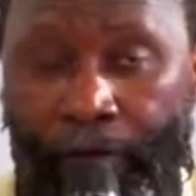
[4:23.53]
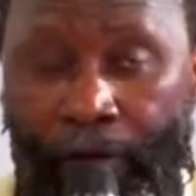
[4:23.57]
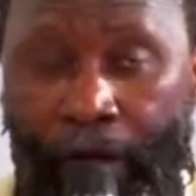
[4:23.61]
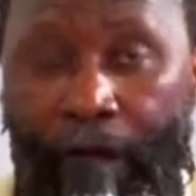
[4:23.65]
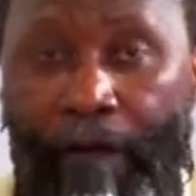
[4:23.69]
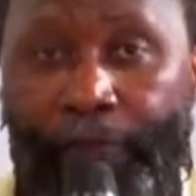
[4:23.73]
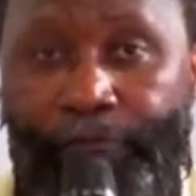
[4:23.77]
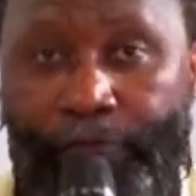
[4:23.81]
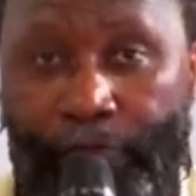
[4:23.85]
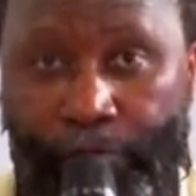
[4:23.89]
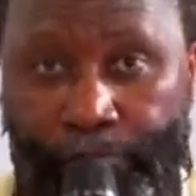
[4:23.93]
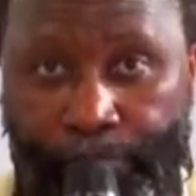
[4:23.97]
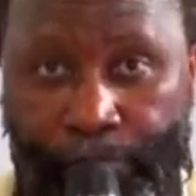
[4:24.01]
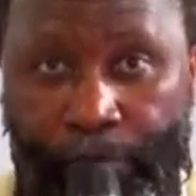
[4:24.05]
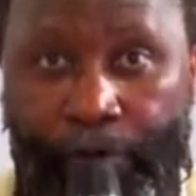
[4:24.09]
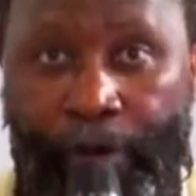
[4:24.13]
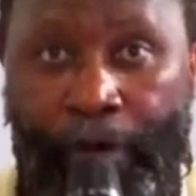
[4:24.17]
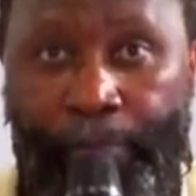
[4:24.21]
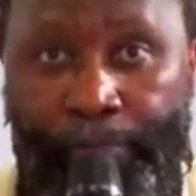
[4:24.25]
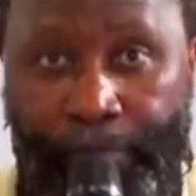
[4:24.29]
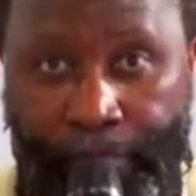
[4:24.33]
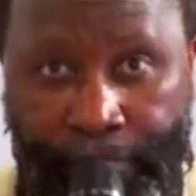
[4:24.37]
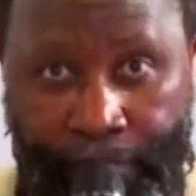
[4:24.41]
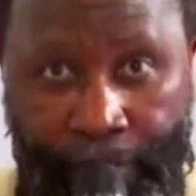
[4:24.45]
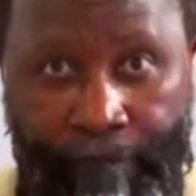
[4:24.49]
you have to
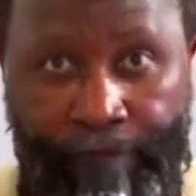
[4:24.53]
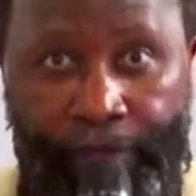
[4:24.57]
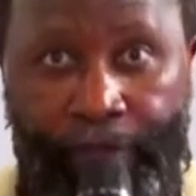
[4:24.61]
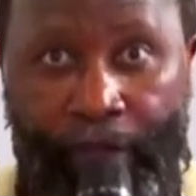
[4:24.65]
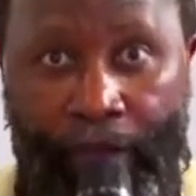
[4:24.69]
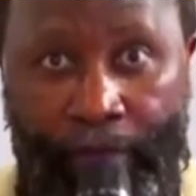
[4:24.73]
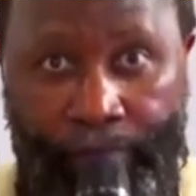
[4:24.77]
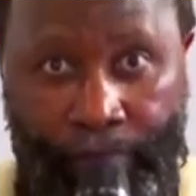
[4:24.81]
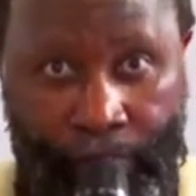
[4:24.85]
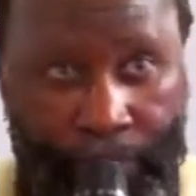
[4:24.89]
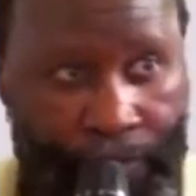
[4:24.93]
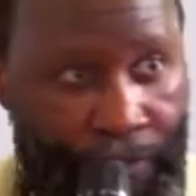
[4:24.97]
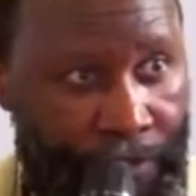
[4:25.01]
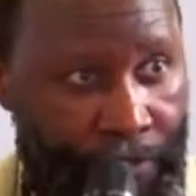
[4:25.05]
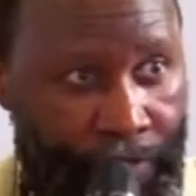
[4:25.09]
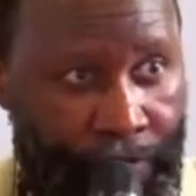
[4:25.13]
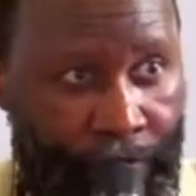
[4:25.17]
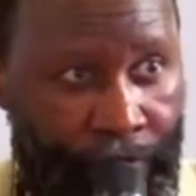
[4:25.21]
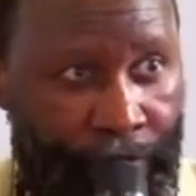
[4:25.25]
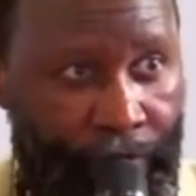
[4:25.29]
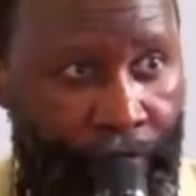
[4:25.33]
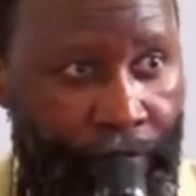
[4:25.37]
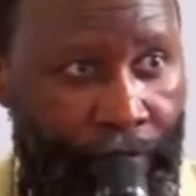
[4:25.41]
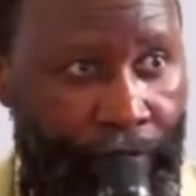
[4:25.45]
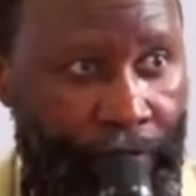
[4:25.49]
represent their
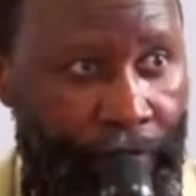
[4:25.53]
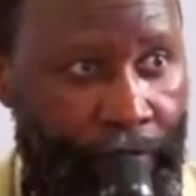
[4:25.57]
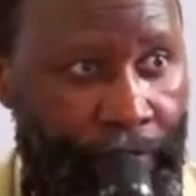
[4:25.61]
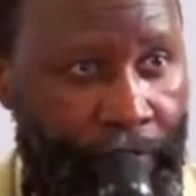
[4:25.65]
position.